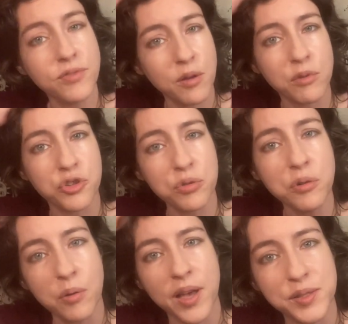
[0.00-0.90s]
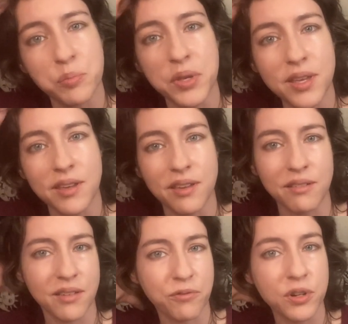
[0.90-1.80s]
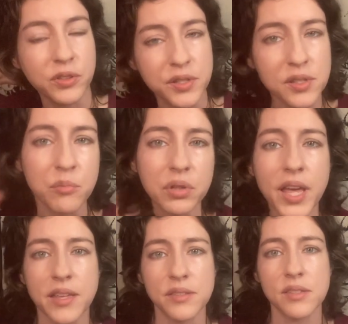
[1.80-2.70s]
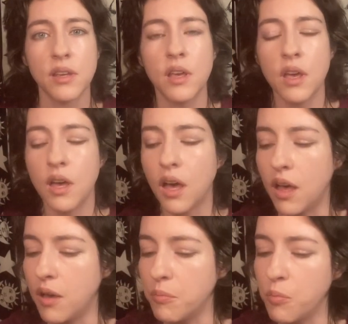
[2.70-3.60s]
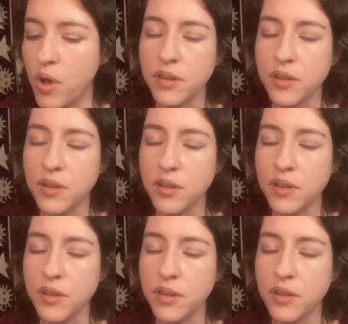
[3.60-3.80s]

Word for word: were true as being frivolous complaints. One